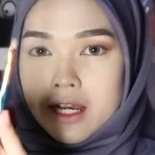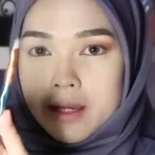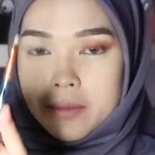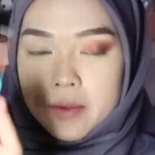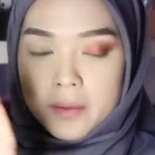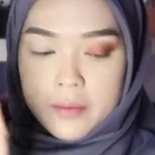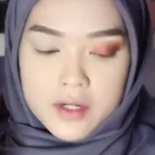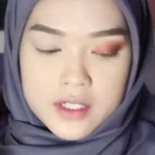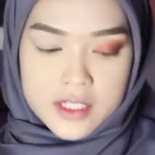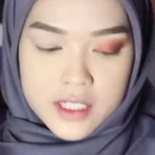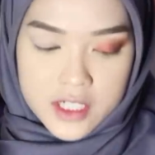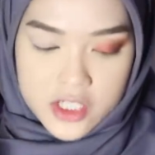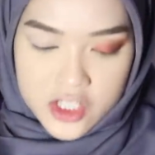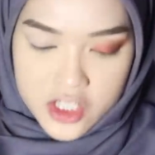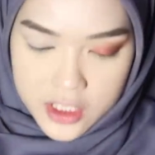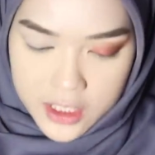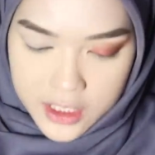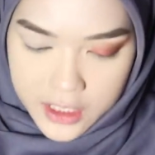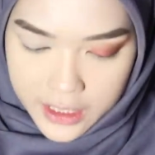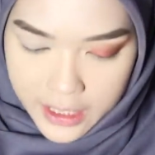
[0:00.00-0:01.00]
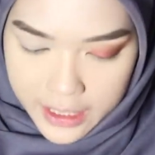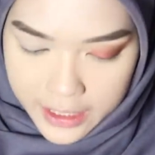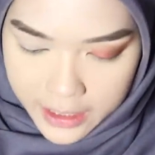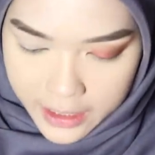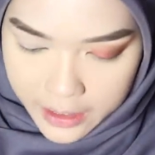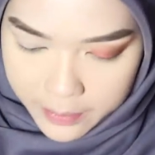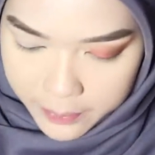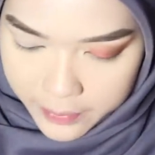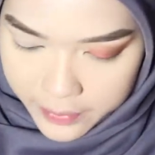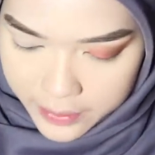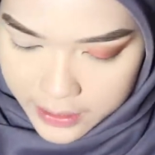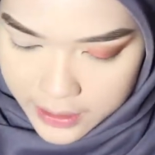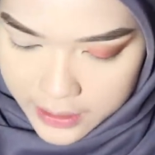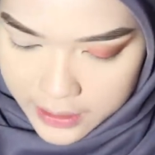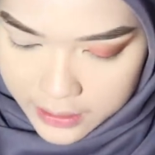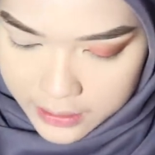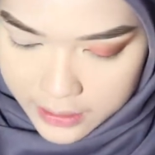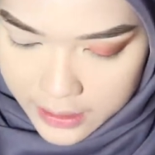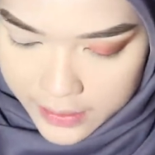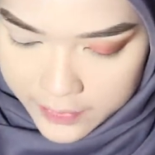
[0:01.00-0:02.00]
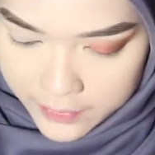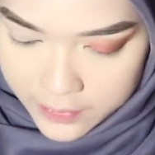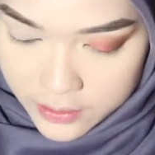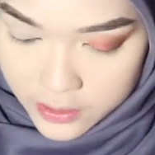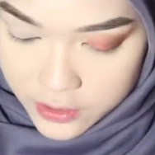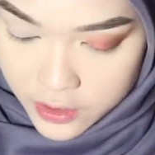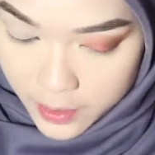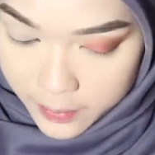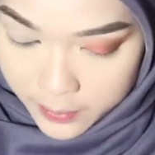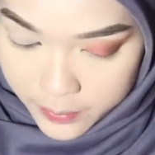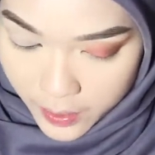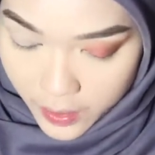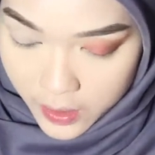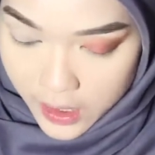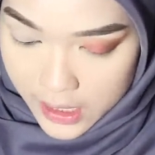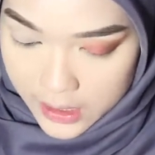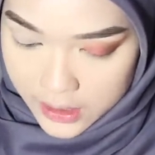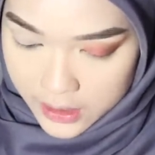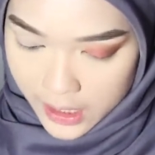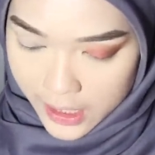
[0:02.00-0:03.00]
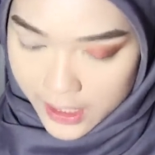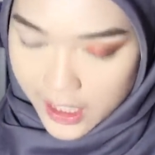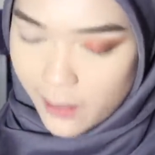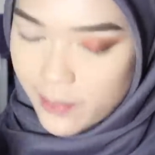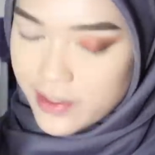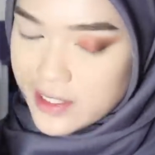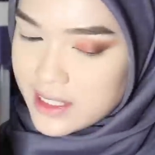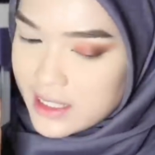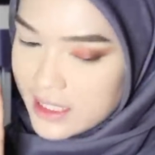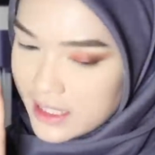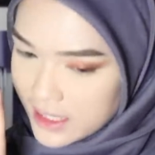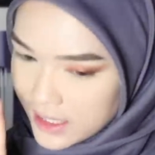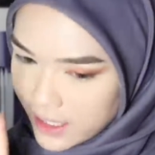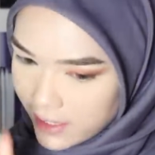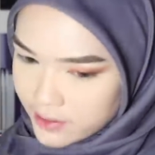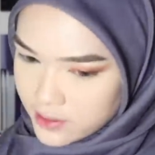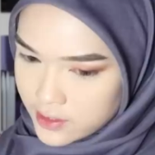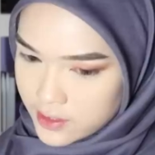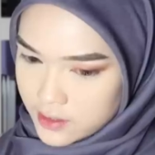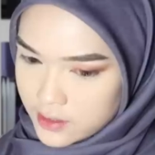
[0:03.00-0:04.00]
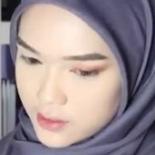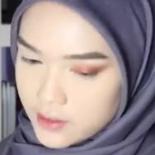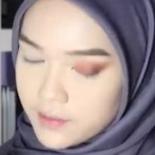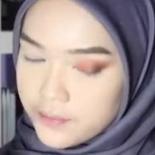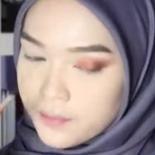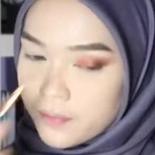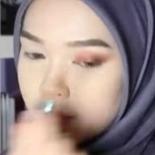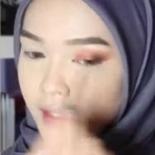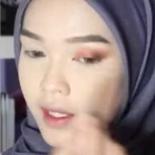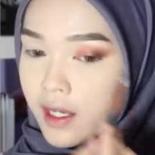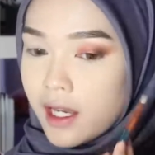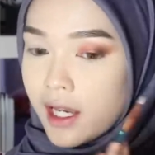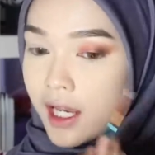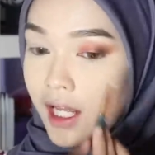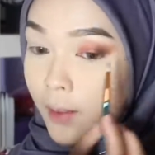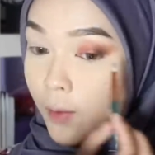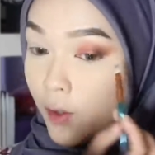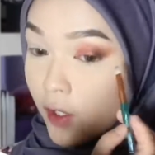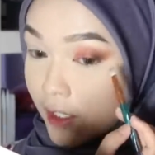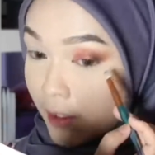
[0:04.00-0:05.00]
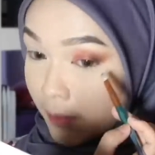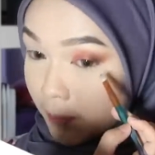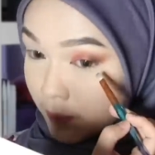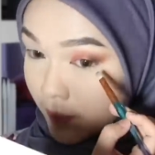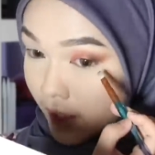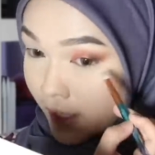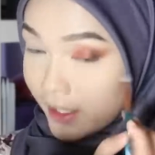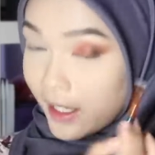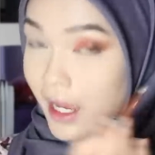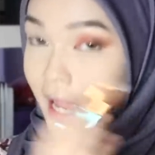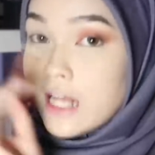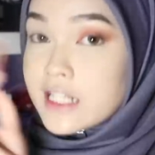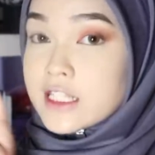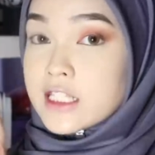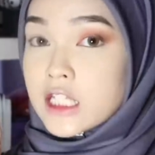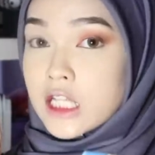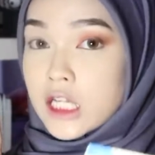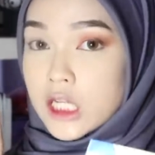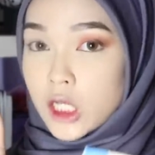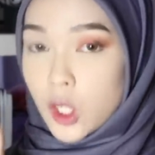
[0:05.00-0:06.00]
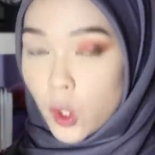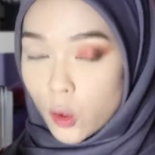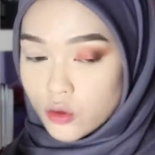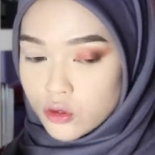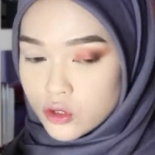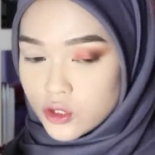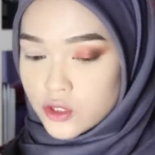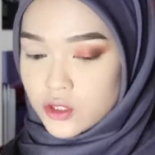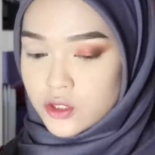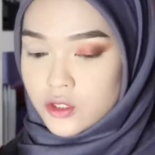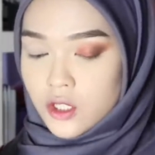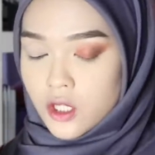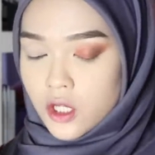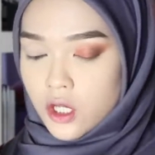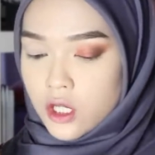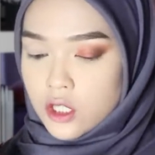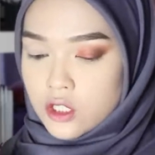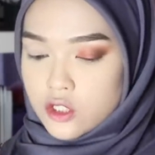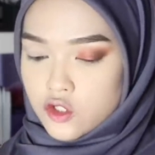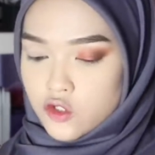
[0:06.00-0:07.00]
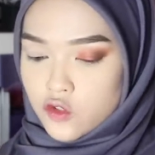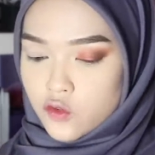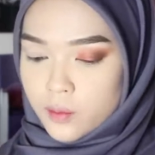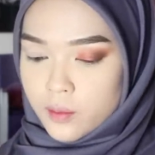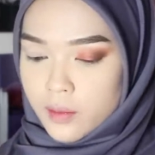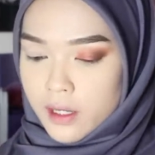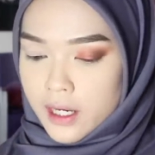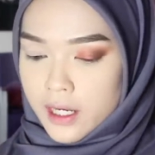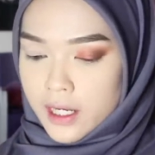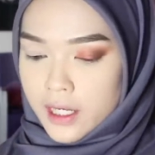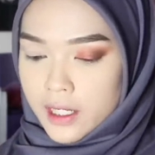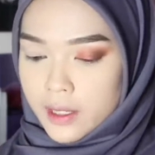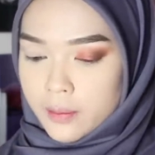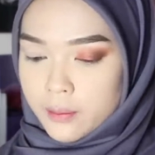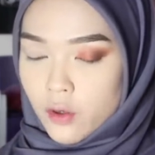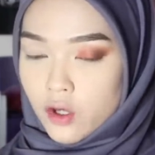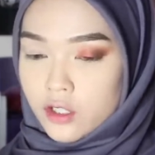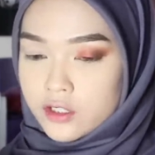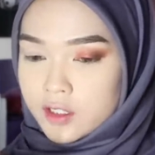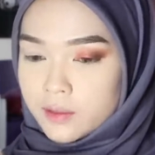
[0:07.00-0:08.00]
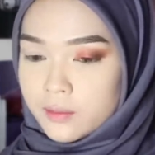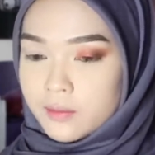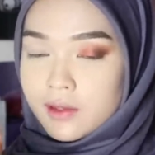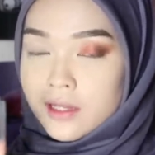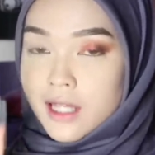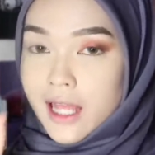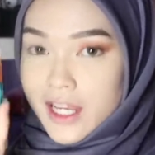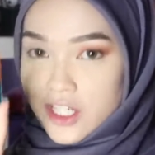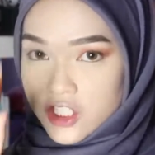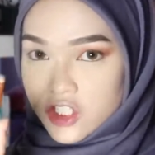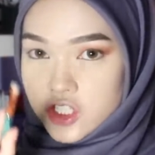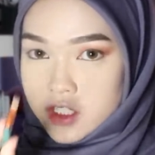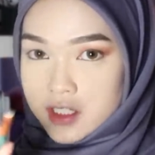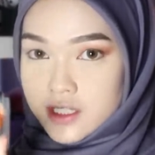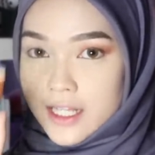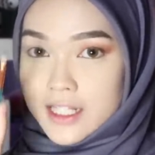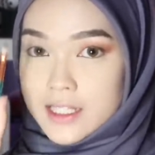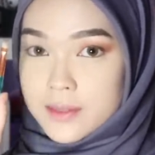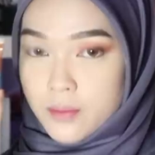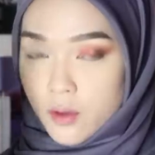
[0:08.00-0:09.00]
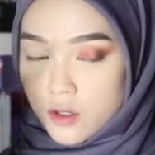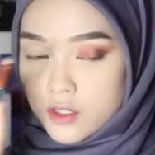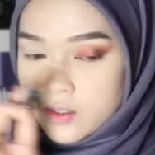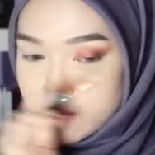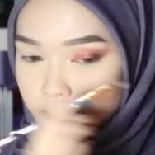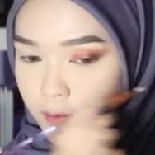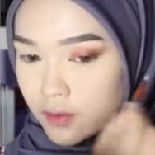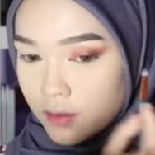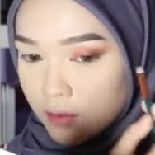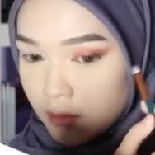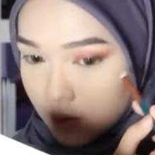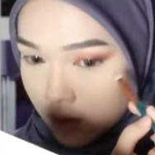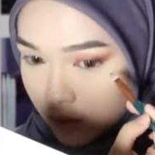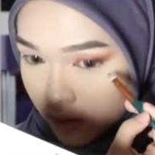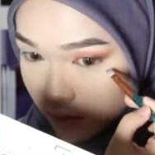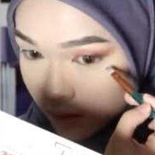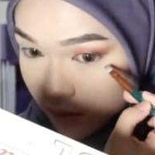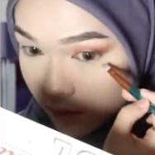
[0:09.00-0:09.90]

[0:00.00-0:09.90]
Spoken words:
I make brush yang kecil ni. I akan pergi dekat the dark brown color. I akan ambil sikit je. And I'm gonna apply it as close to my bottom lashes as possible.